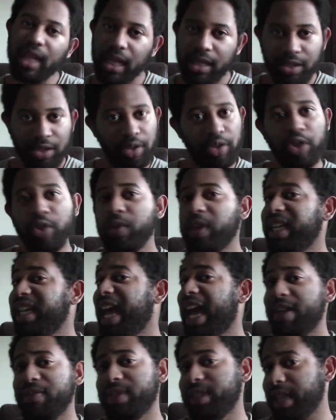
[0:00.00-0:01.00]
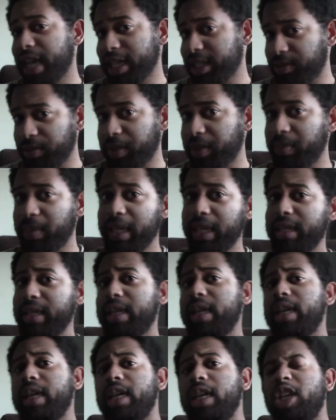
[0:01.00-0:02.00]
so you could have sex with me.
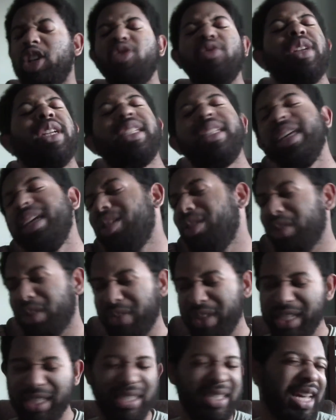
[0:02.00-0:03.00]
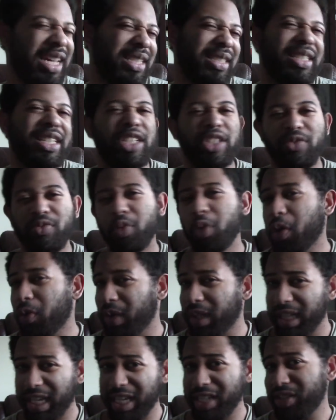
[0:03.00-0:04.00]
You only did all of these nice things for a
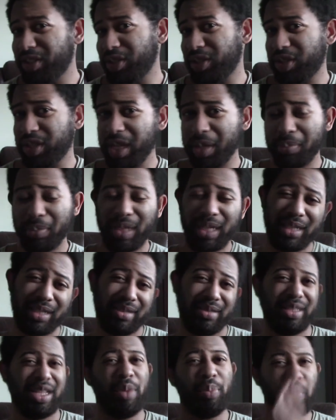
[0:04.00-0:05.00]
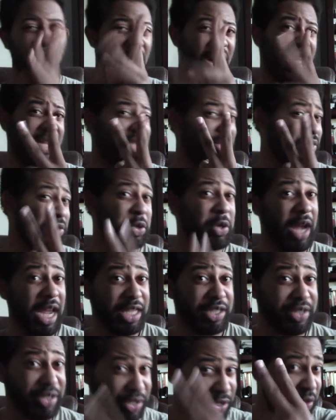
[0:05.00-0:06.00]
relationship. Now pause. Those are
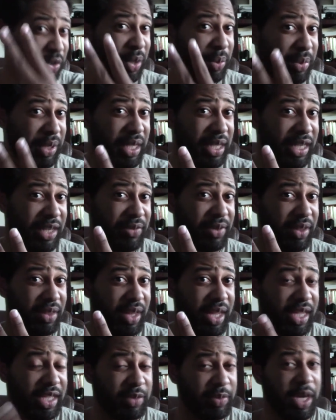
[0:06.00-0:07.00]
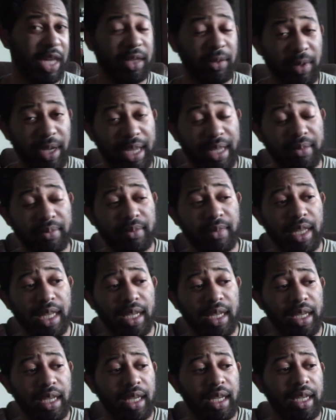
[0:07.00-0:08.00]
actually two completely different things, by the way.
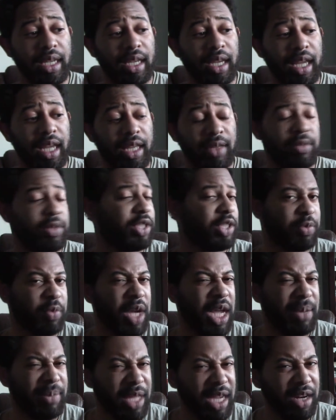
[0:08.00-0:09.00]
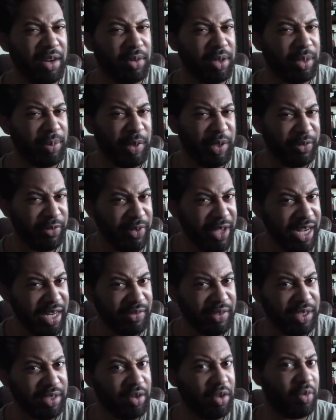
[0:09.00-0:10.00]
And which is why I'm not a really big fan
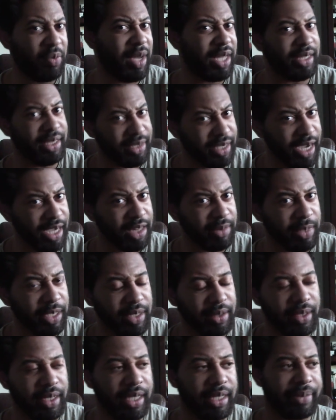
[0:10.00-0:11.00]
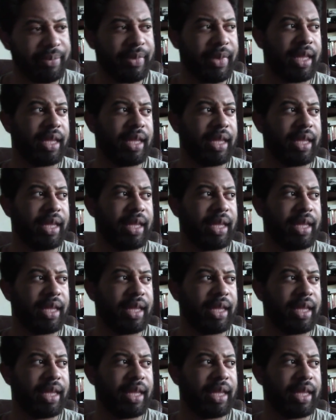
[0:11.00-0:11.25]
of this whole male entitlement thing.